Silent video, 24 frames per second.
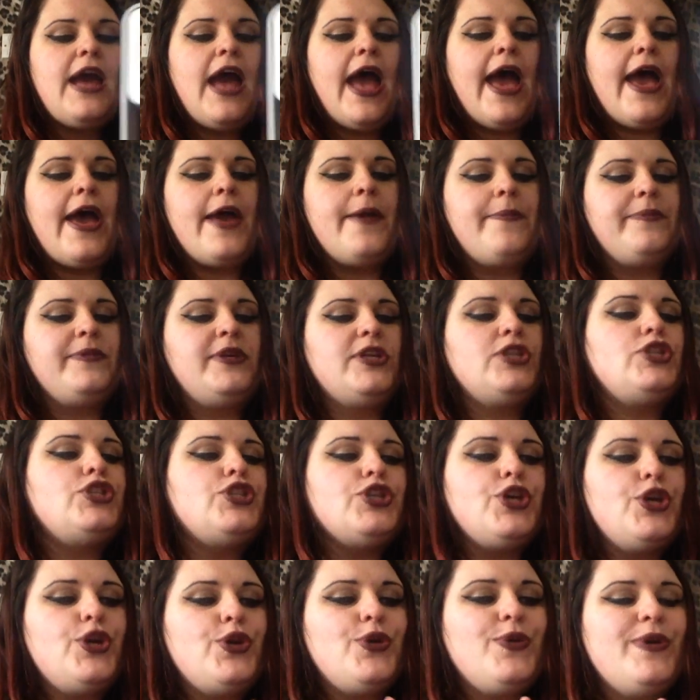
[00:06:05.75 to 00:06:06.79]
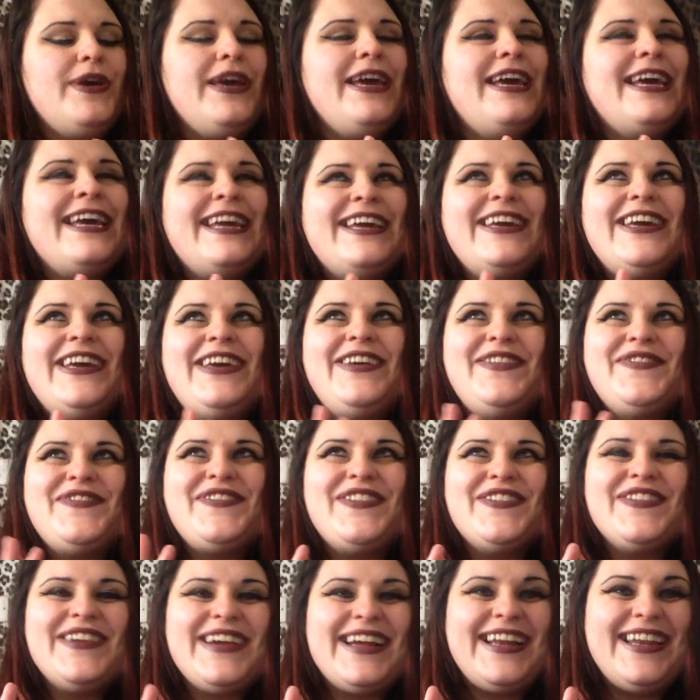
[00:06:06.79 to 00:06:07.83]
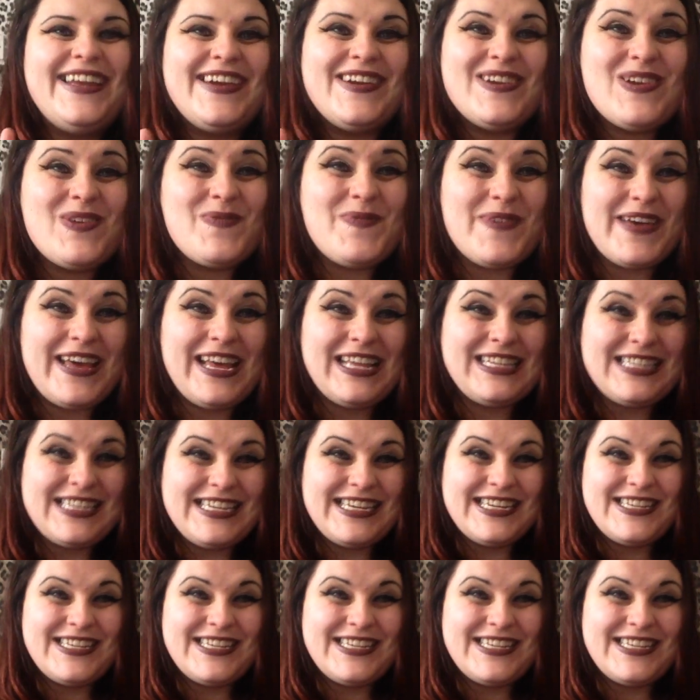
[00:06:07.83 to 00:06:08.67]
You do, if you're a cluttery person,